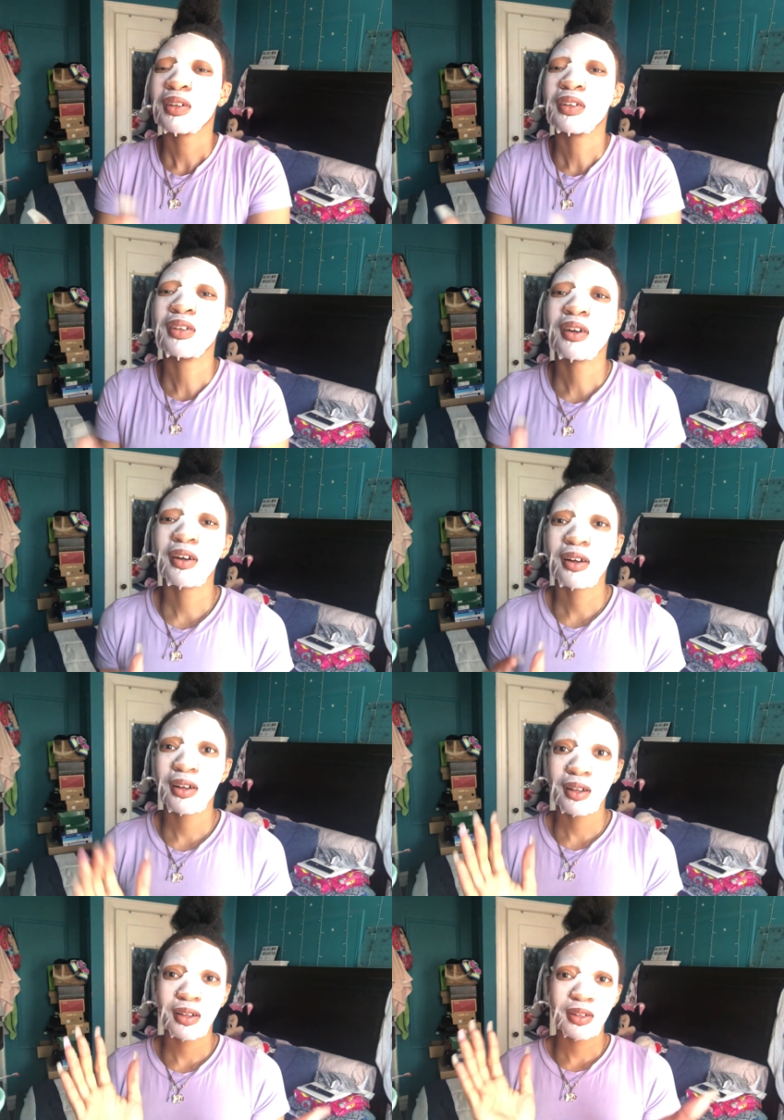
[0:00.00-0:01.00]

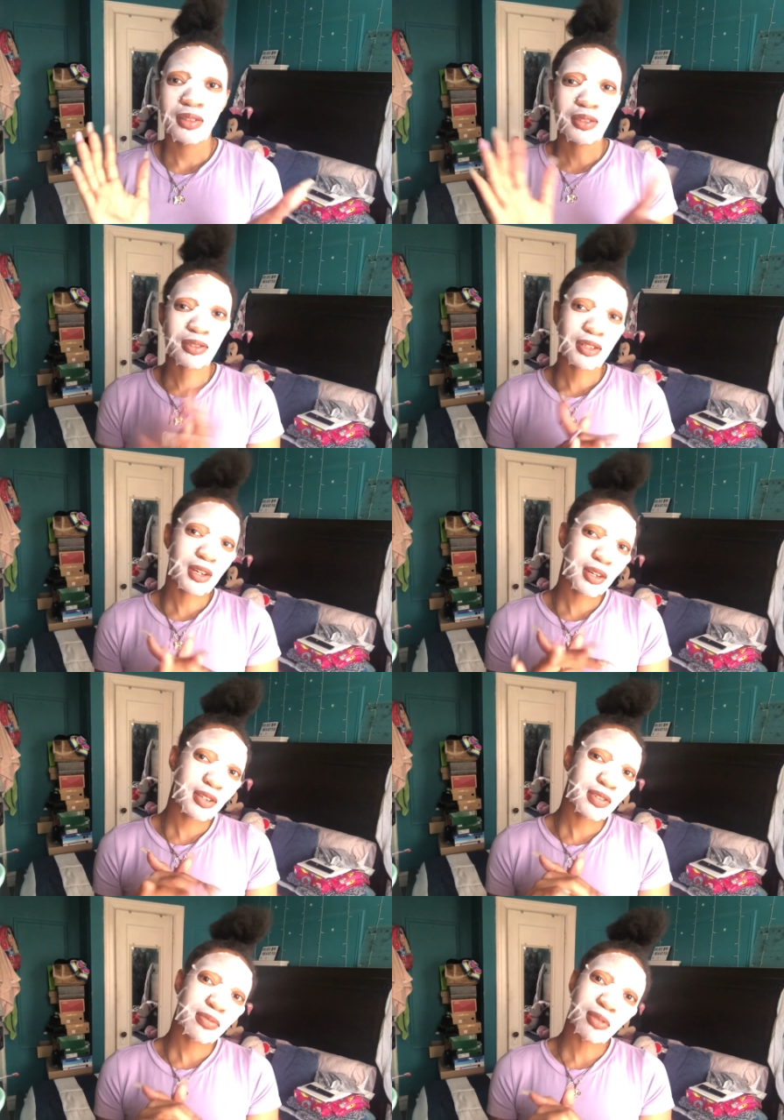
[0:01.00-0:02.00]
Y'all, so
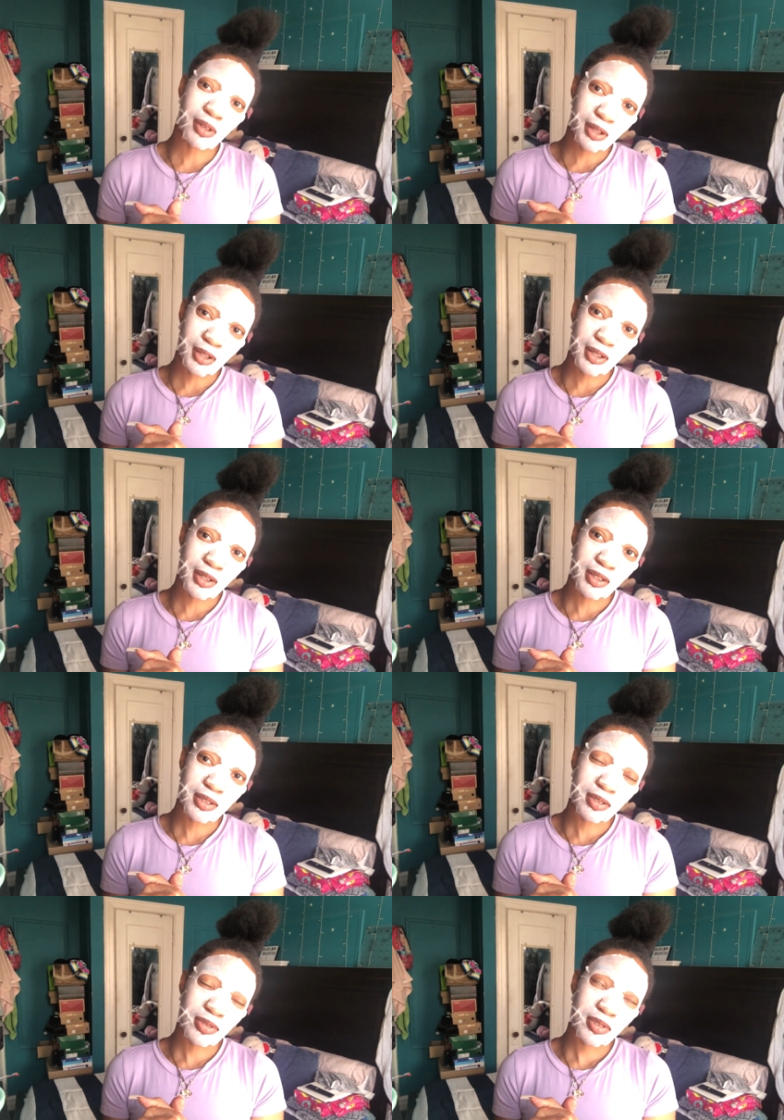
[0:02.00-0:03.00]
change of
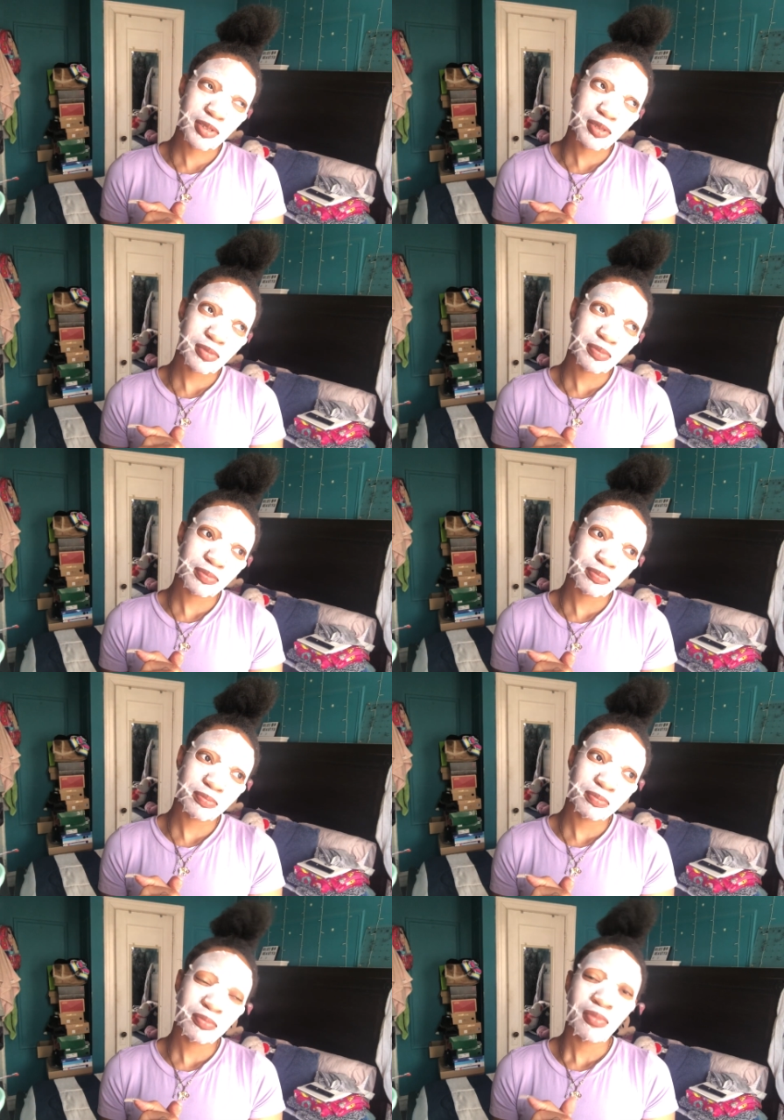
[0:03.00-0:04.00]
plans.
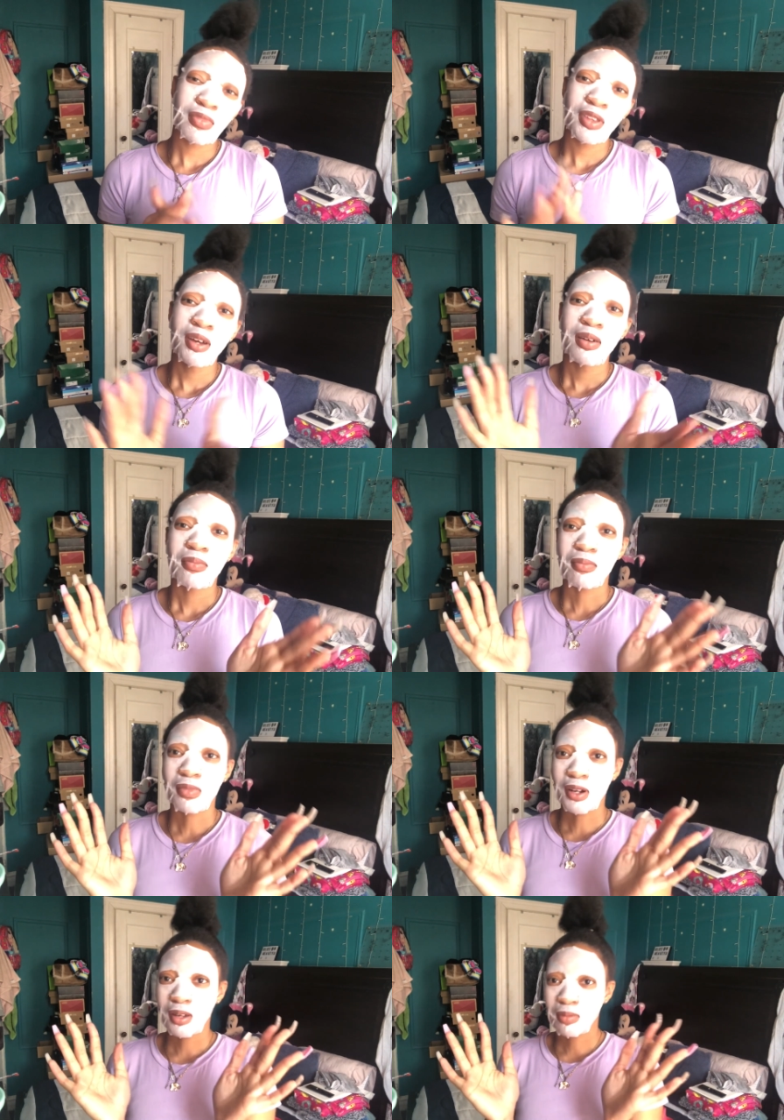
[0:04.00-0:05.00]

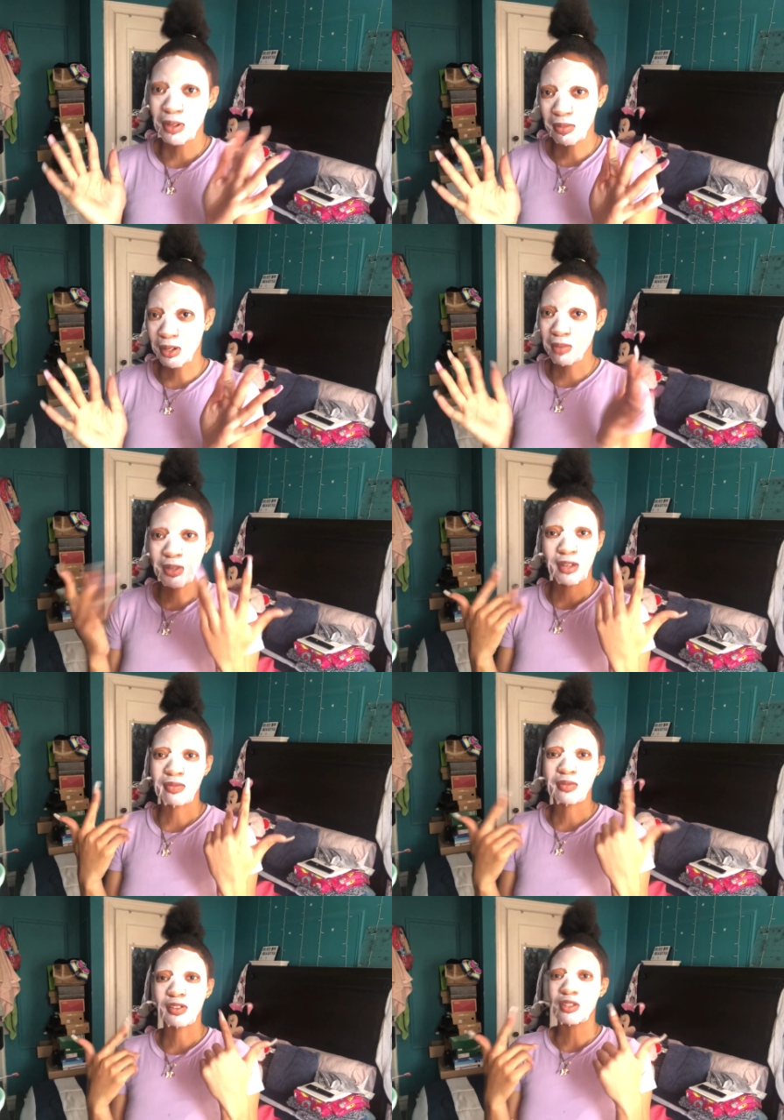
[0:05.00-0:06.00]
My baby, I'm not
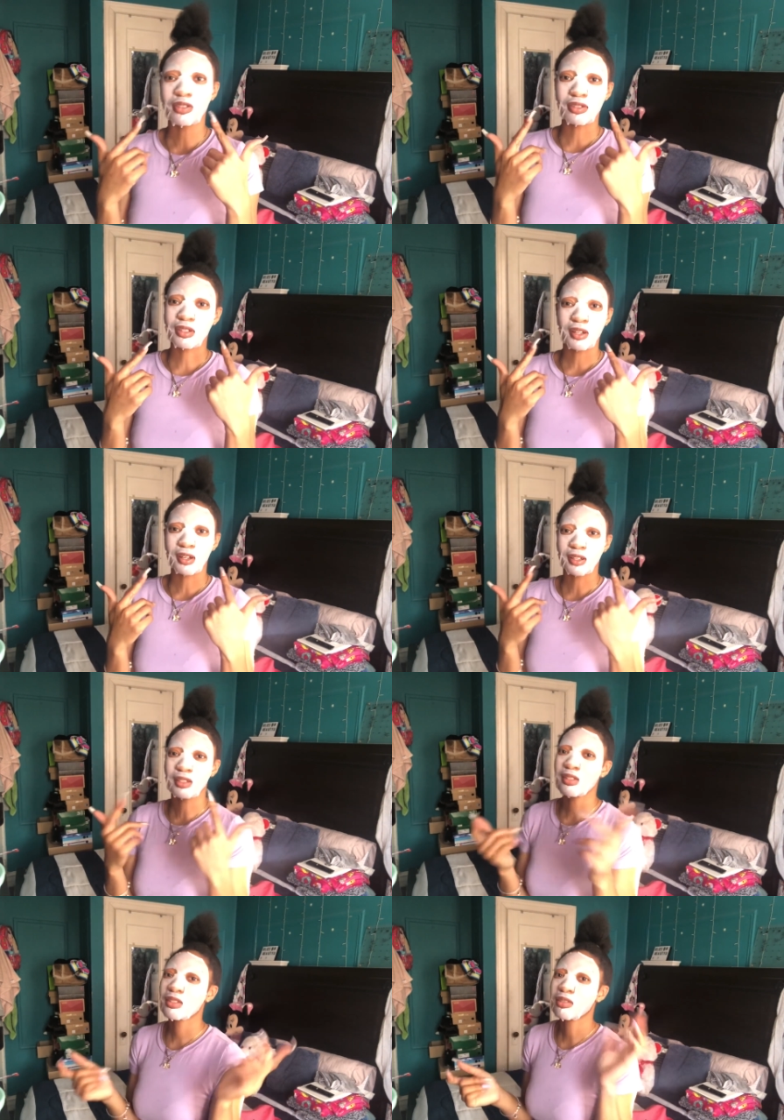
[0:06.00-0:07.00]
even finna talk to y'all like
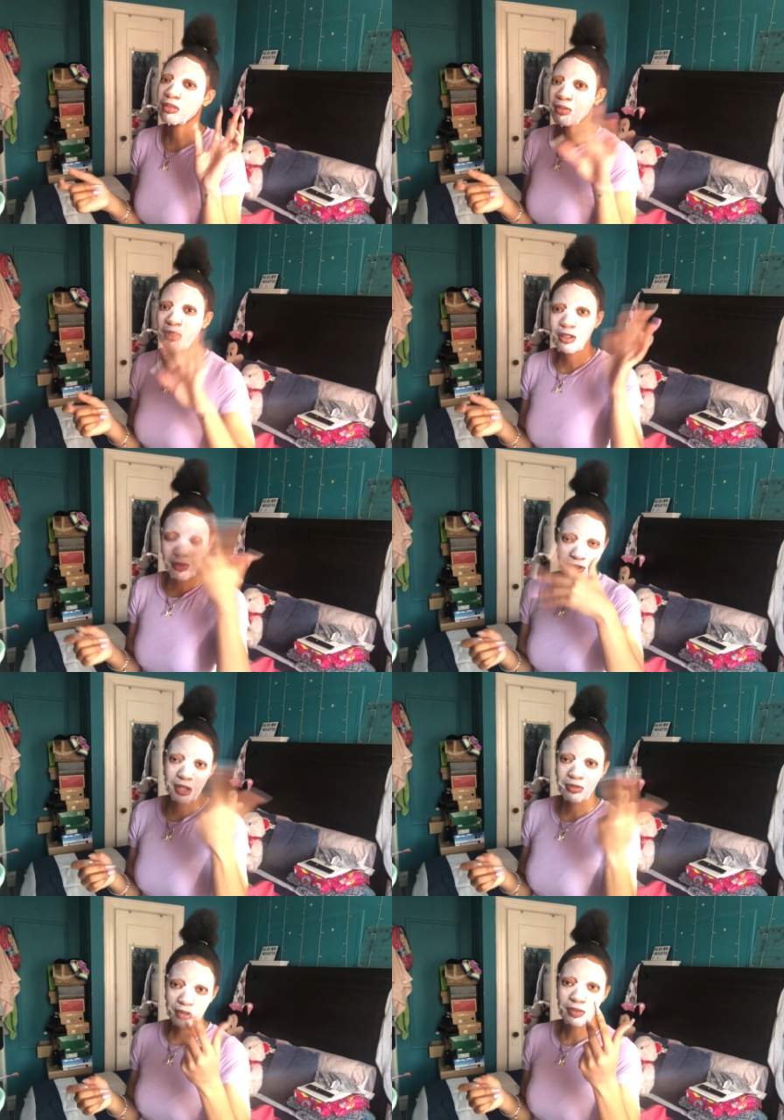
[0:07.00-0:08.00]
this. So let me go
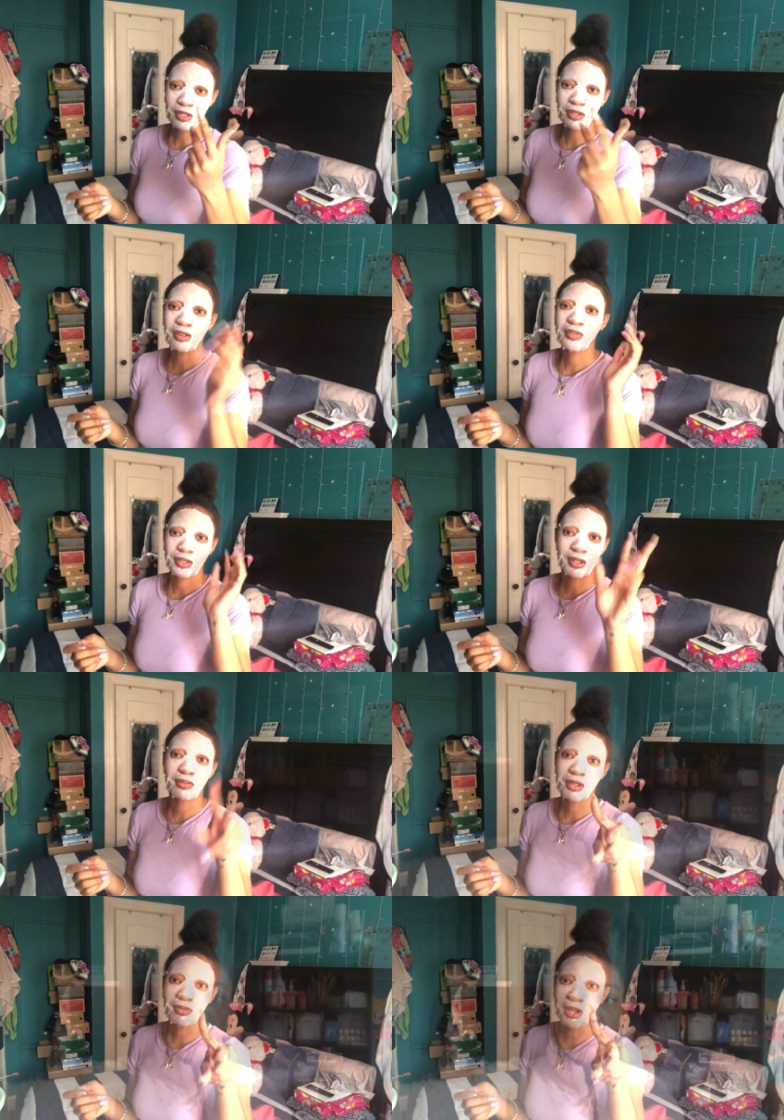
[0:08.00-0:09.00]
wash my face off and then I'm
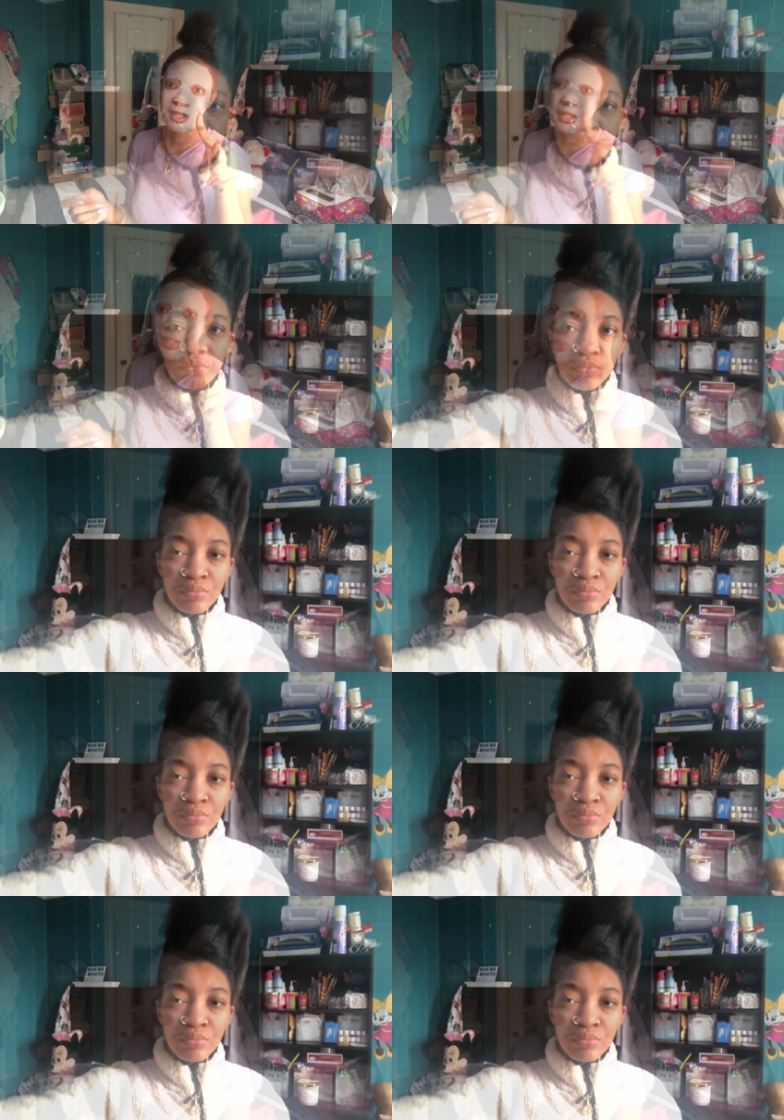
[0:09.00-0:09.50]
gonna come back to y'all.